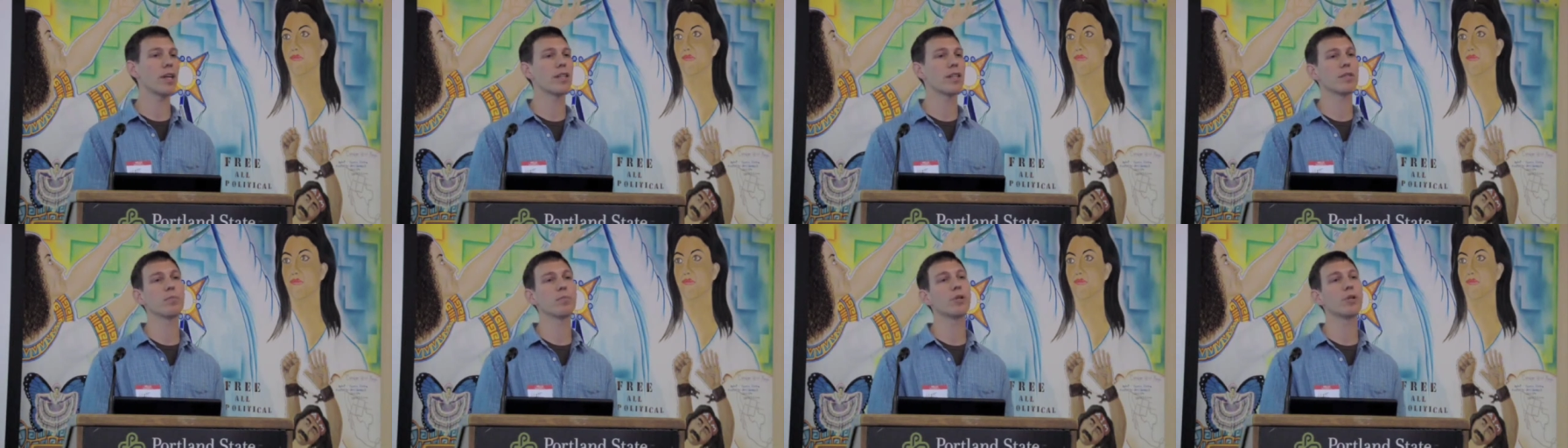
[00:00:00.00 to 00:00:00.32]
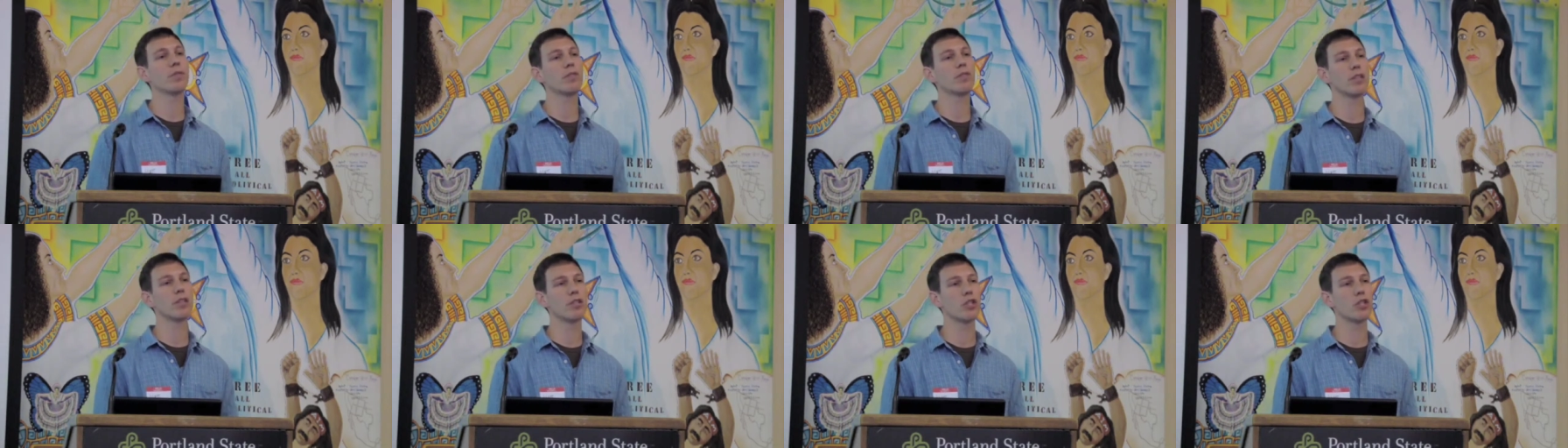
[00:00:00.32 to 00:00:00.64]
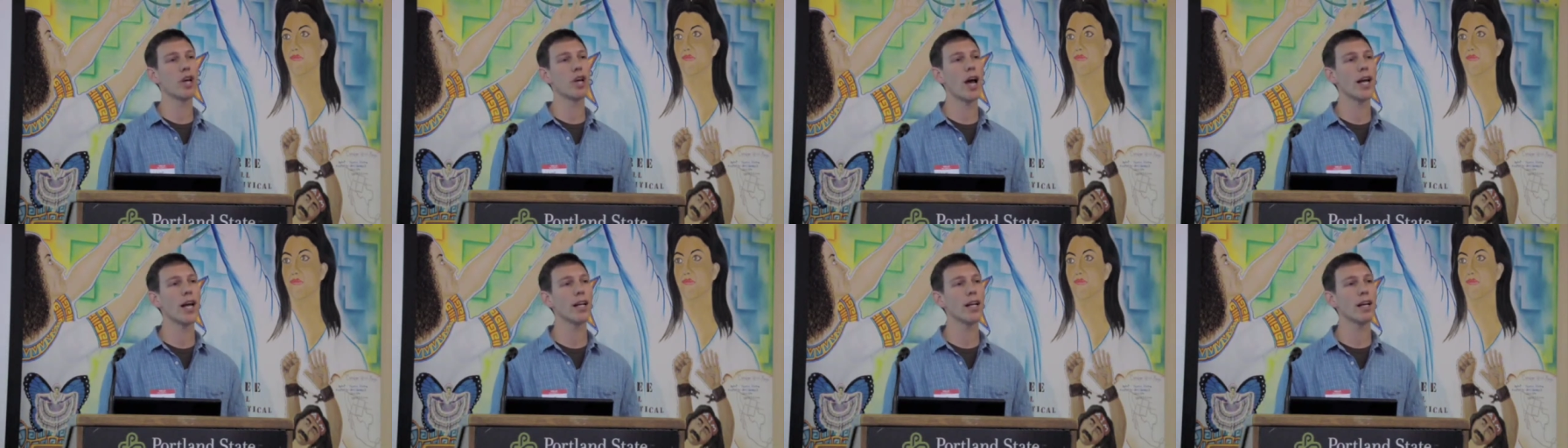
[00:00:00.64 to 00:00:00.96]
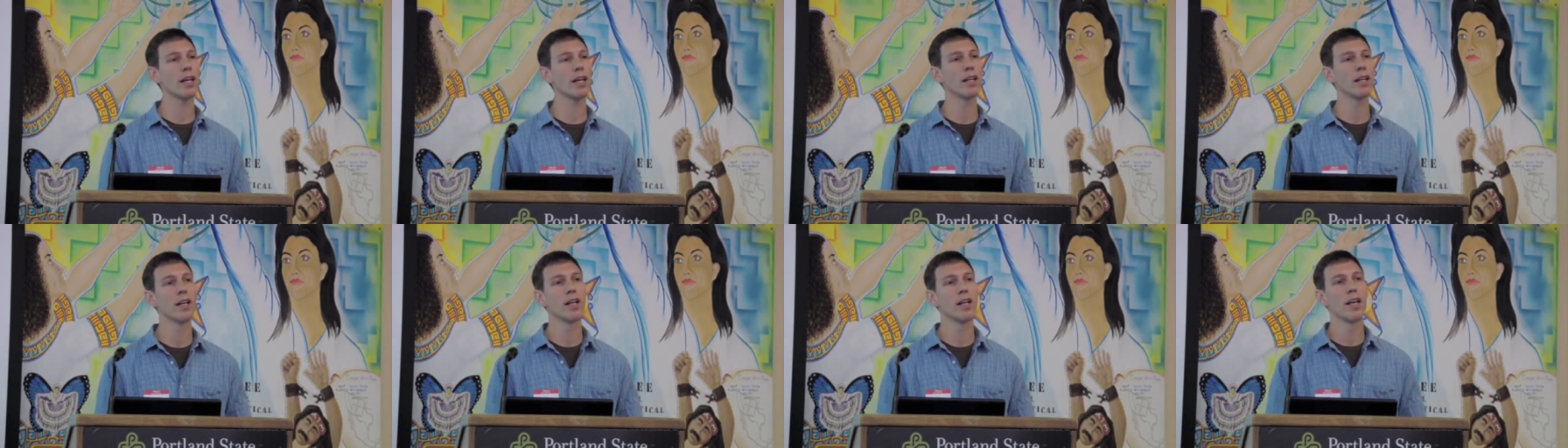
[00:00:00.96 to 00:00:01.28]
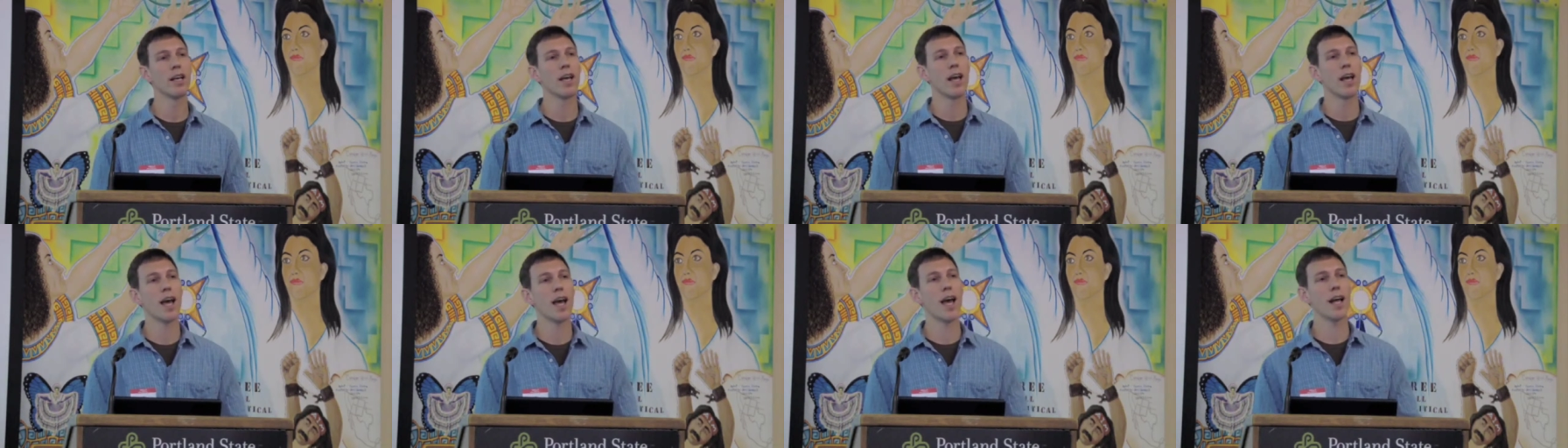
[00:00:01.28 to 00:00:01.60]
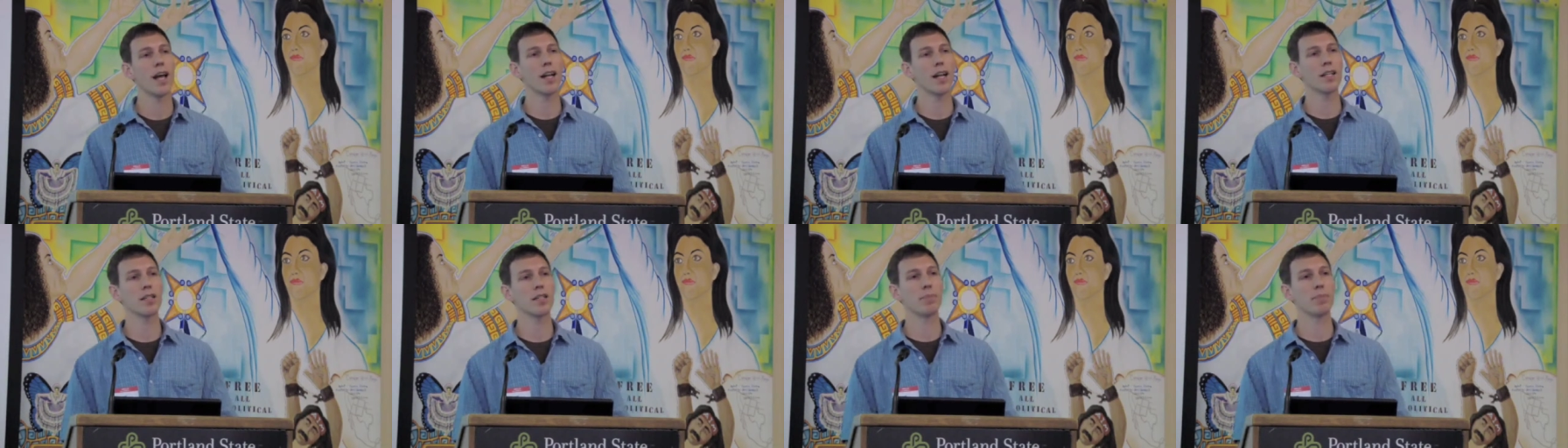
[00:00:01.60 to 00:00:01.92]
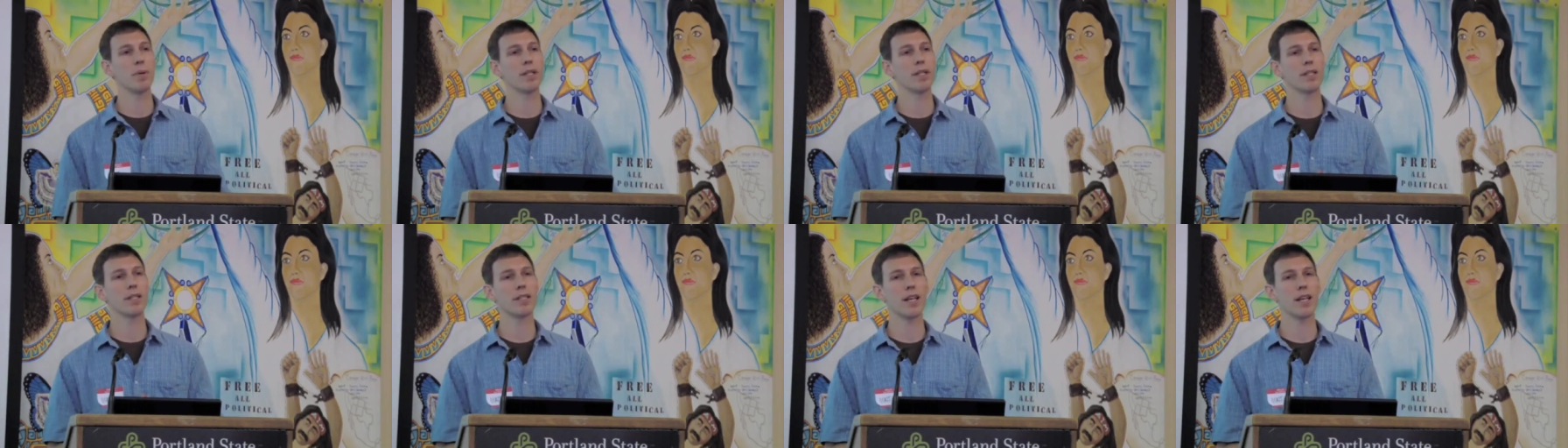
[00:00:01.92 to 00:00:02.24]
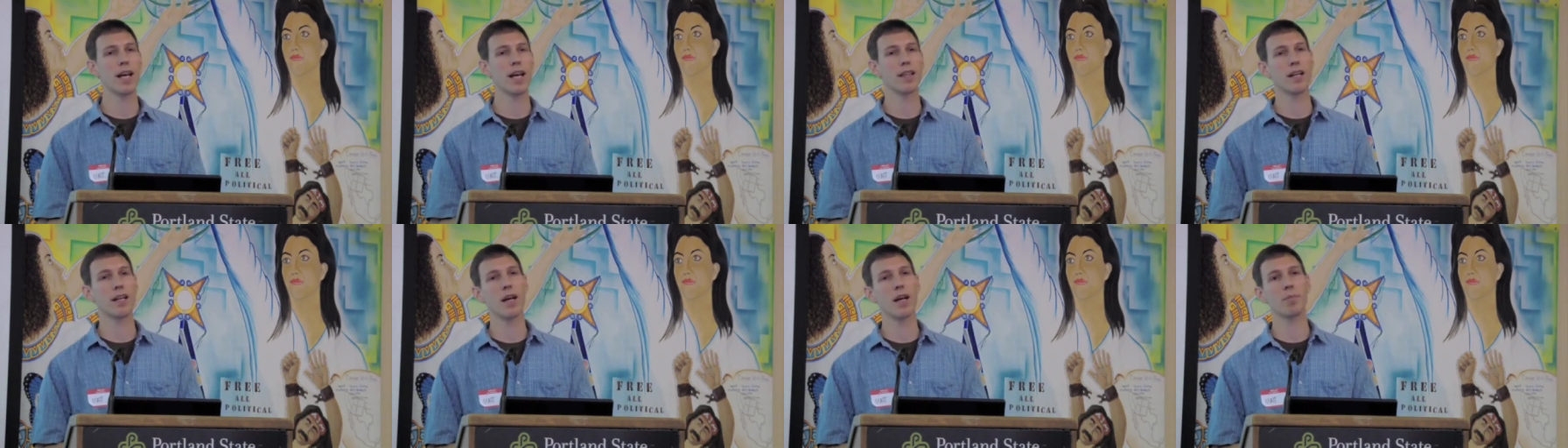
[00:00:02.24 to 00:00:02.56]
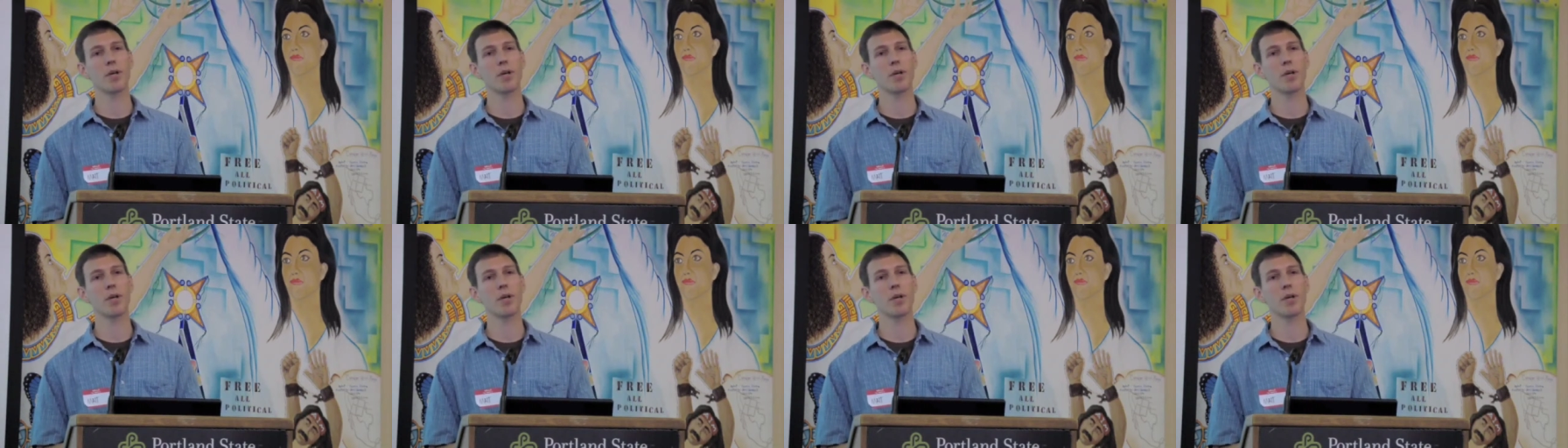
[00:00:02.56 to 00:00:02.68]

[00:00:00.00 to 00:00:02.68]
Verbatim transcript: has moved to China, and it's been said that up